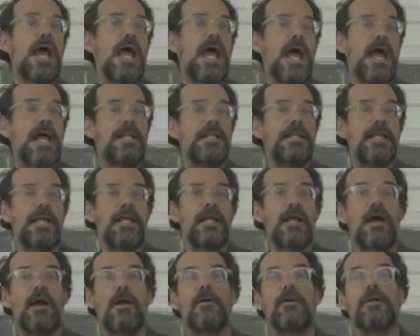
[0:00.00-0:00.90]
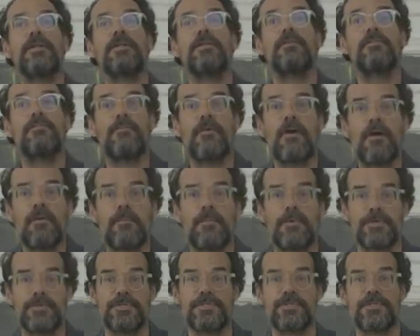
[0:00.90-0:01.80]
And they aren't the
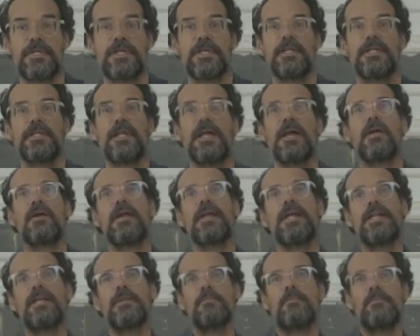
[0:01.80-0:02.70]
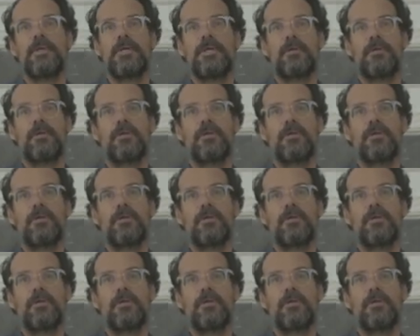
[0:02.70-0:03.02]
farmers. They are in the middle,